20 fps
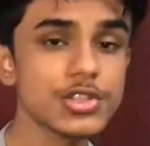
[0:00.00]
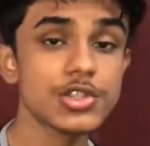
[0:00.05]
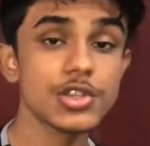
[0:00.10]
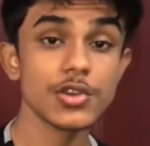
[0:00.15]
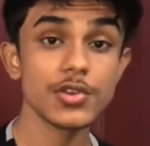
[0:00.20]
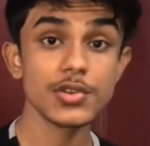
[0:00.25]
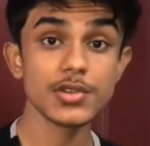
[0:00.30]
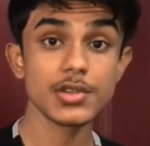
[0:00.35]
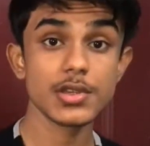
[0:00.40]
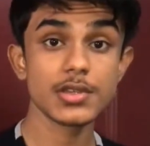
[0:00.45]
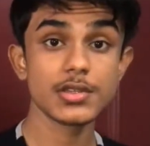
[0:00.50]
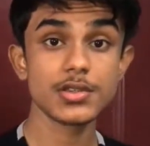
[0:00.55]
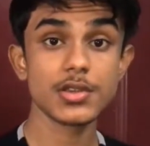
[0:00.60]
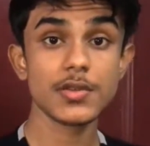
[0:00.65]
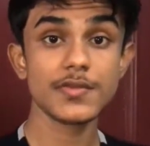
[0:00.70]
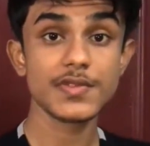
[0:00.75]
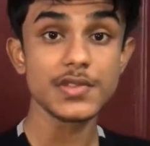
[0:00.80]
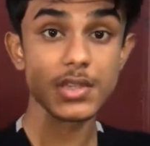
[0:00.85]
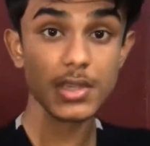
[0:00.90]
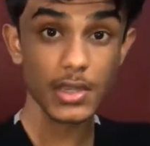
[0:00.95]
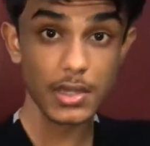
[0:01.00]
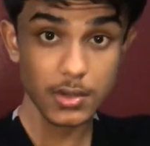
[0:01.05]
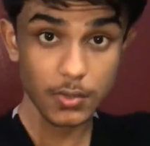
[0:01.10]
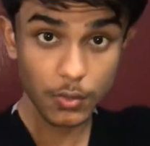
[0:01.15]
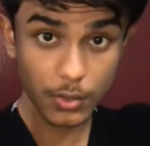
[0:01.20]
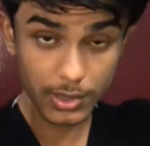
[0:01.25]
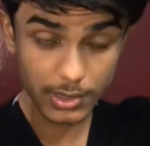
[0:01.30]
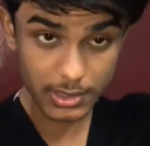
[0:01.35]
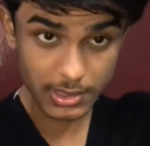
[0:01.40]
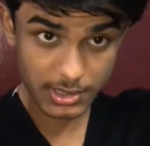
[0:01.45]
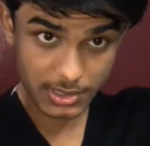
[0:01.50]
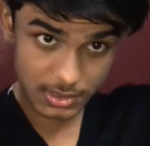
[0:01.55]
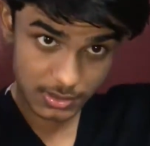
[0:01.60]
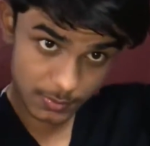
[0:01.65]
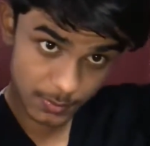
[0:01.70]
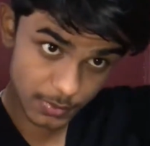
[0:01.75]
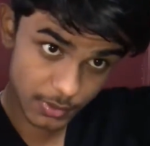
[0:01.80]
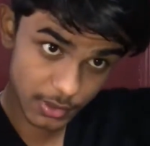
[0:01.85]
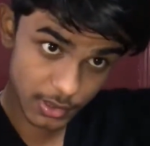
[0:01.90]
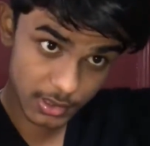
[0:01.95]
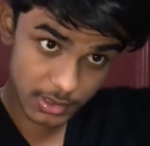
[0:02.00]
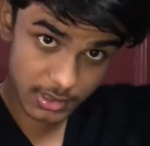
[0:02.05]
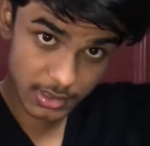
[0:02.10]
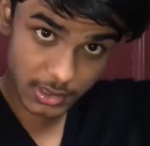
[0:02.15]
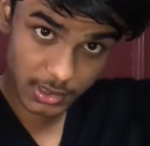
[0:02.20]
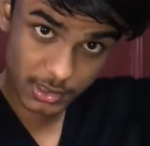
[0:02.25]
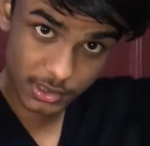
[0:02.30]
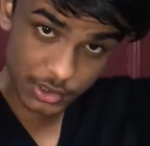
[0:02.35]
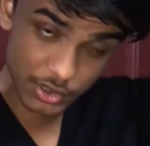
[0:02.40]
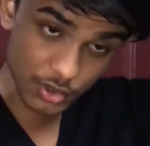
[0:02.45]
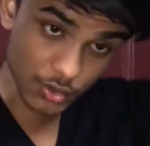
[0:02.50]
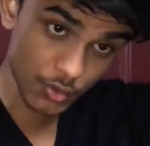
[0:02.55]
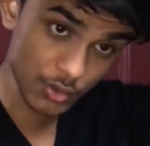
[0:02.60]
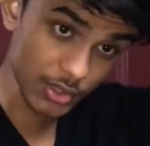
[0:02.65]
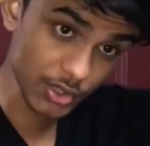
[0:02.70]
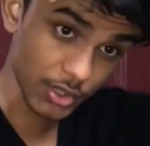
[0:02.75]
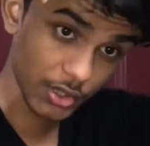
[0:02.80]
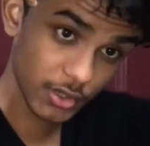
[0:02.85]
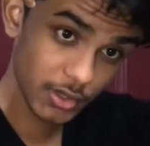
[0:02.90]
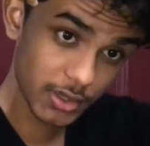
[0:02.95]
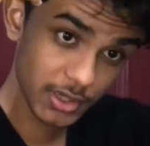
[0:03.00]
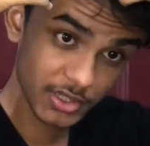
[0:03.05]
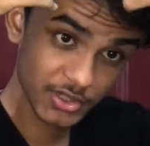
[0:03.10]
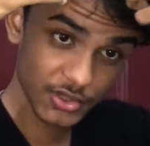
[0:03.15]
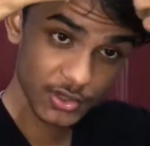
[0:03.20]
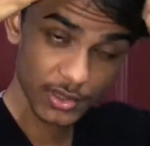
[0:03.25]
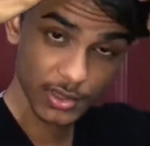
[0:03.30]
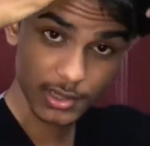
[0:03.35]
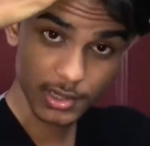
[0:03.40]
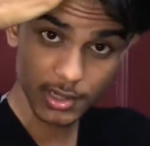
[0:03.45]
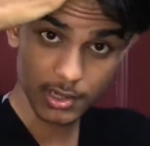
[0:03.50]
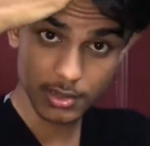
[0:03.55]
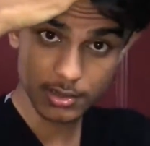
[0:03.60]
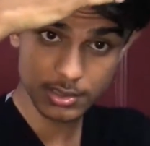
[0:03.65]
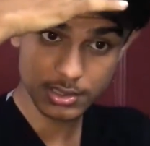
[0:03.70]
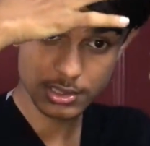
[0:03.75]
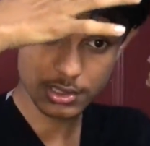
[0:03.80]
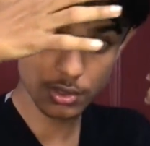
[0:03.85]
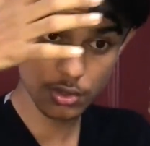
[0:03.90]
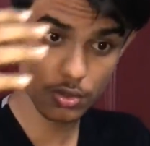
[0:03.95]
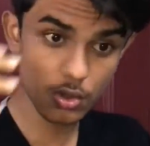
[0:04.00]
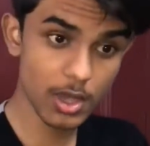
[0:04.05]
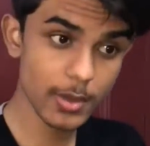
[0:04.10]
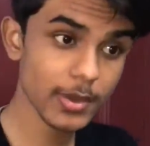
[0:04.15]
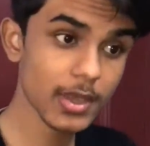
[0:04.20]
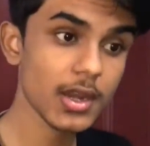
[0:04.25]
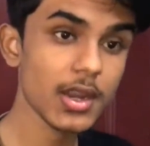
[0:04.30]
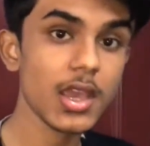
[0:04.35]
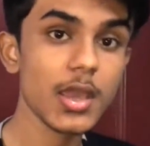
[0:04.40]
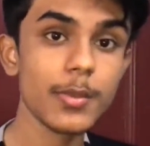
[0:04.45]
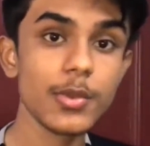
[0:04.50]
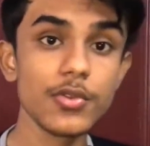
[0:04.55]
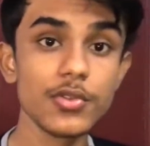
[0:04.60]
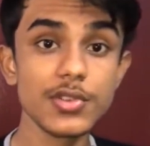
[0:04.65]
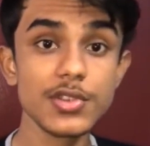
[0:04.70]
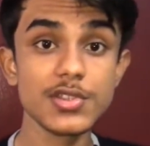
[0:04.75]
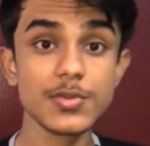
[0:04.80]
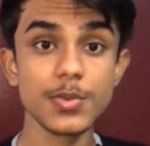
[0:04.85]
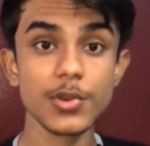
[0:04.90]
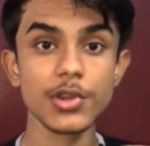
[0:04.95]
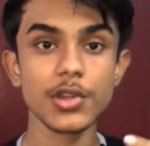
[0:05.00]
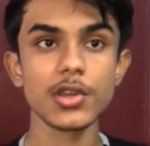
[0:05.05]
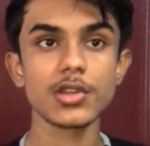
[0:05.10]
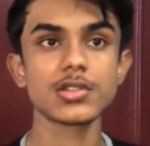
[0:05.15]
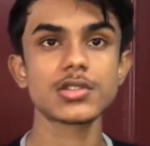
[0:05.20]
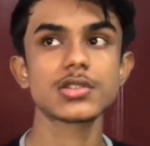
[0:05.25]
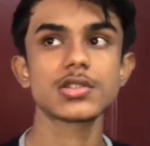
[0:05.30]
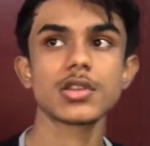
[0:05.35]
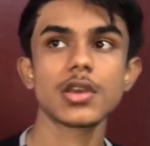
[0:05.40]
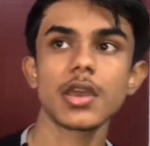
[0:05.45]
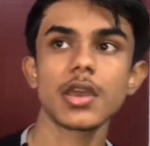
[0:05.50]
So as you have seen what this product can do with your natural hair, so I'm kind of happy with this product,